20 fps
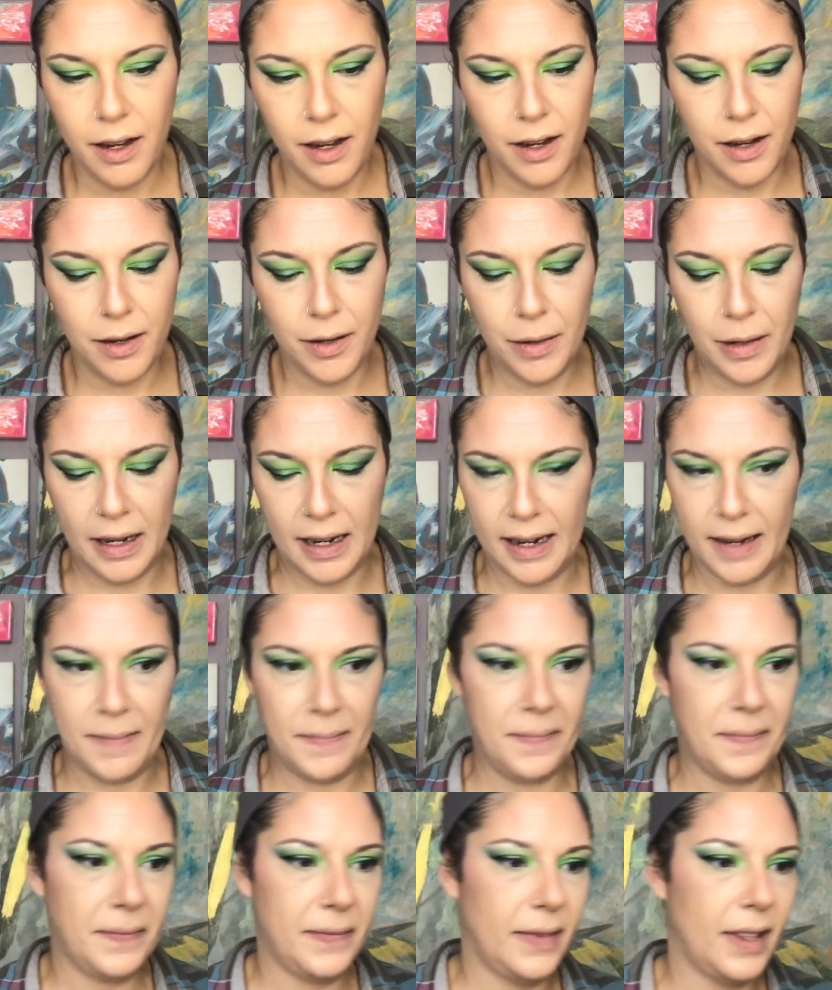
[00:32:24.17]
Okay,
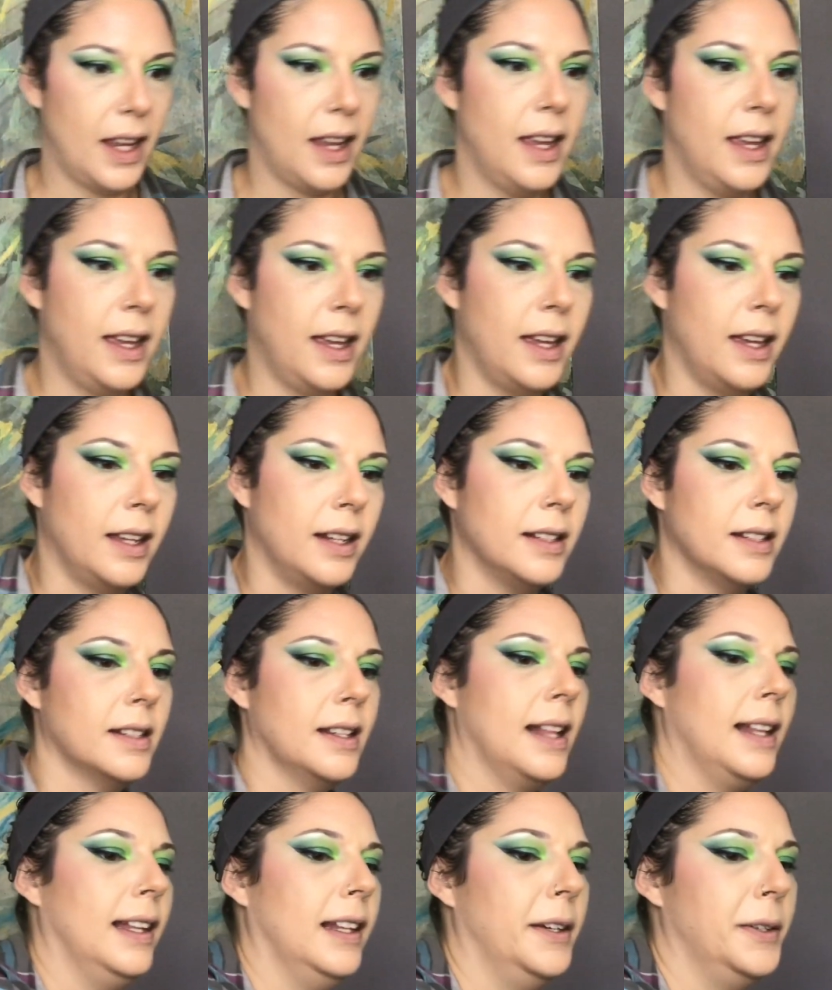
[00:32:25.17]
and
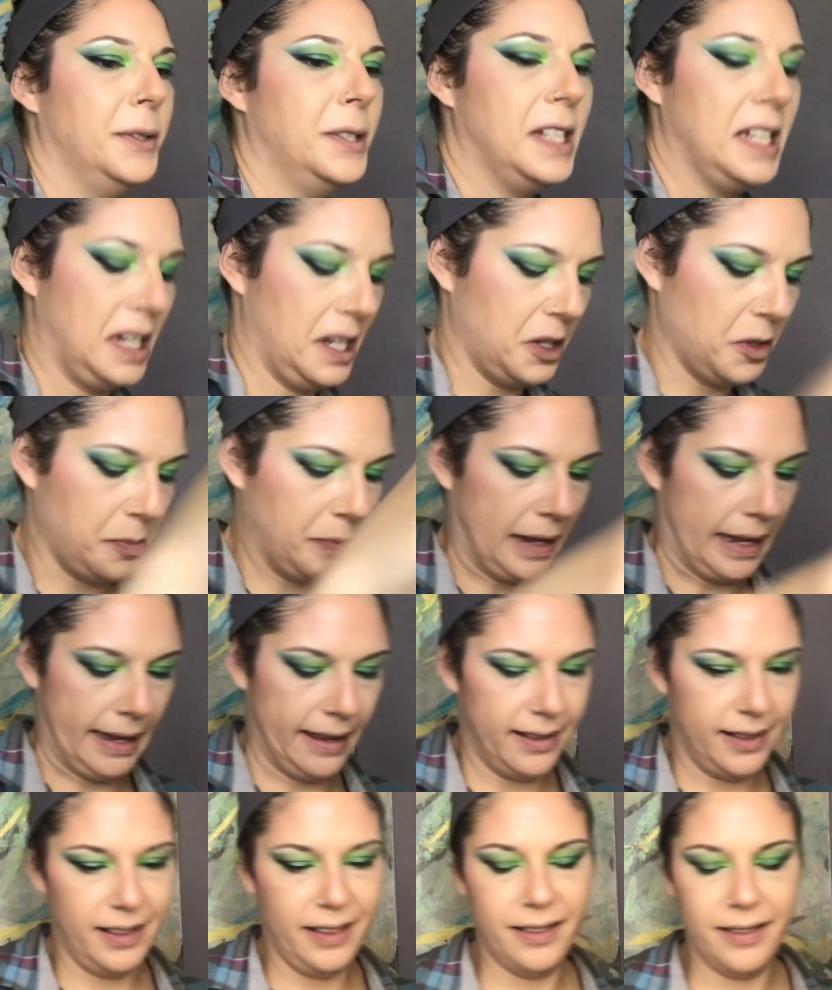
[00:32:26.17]
hello
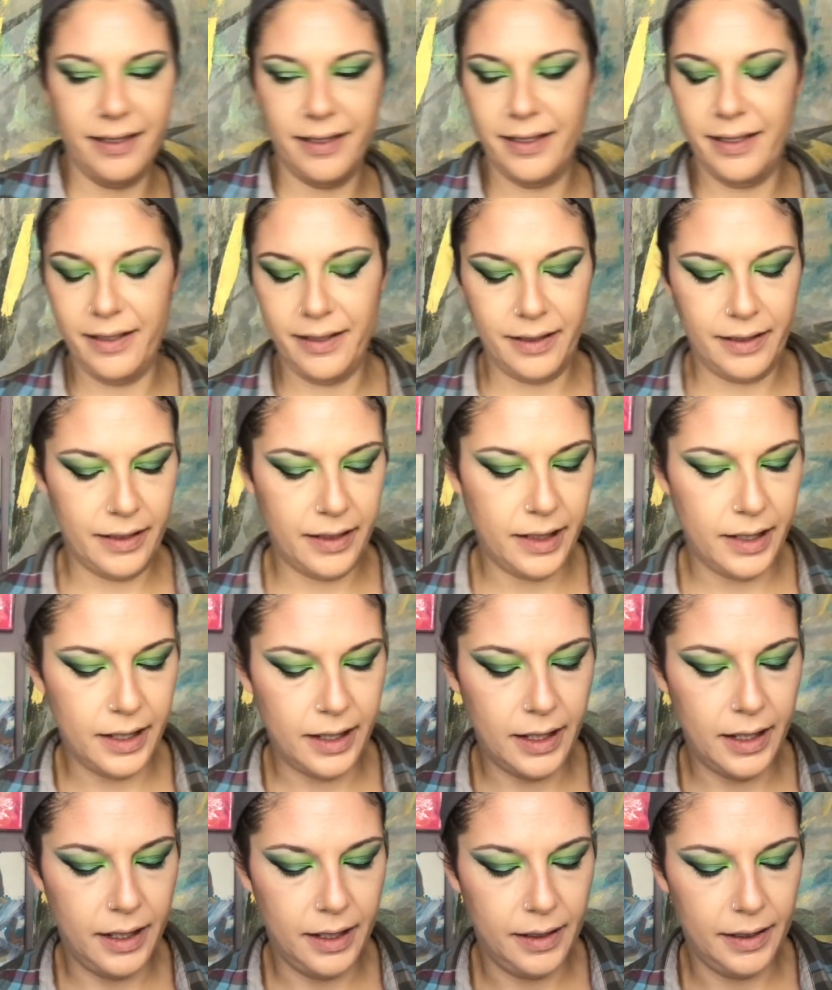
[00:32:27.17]
Tinkerbell.
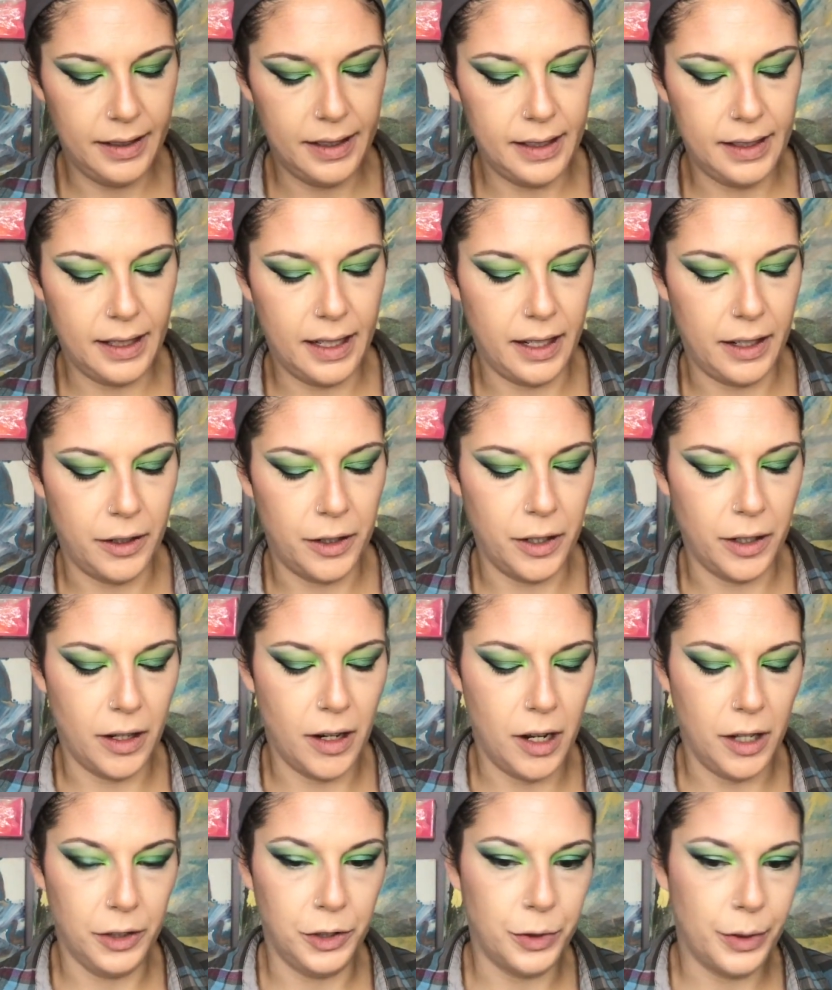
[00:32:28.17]
Let's get her
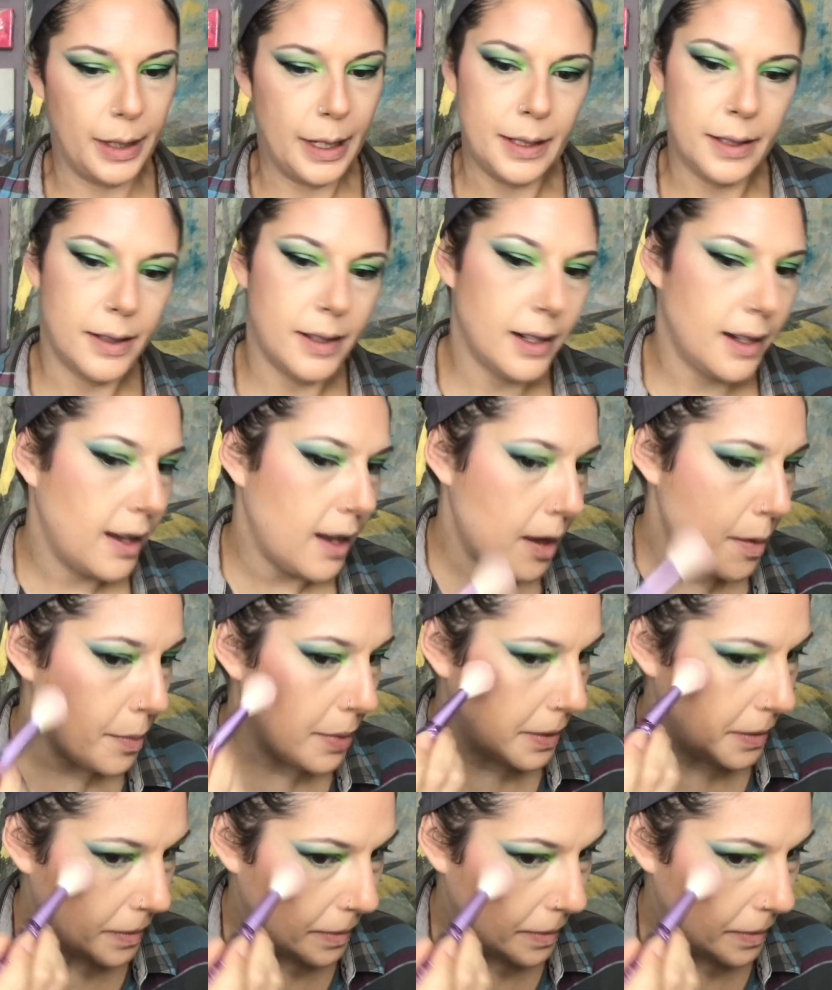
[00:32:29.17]
all dressed up.